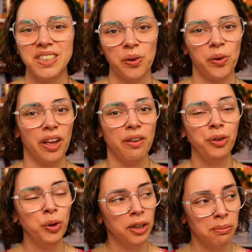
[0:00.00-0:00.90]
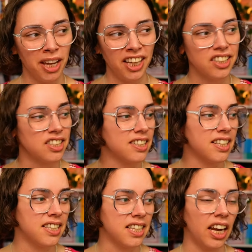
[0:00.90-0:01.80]
So, if you can make it to
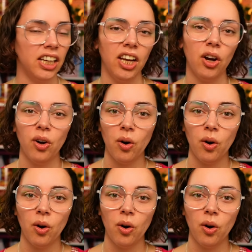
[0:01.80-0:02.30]
Cincinnati,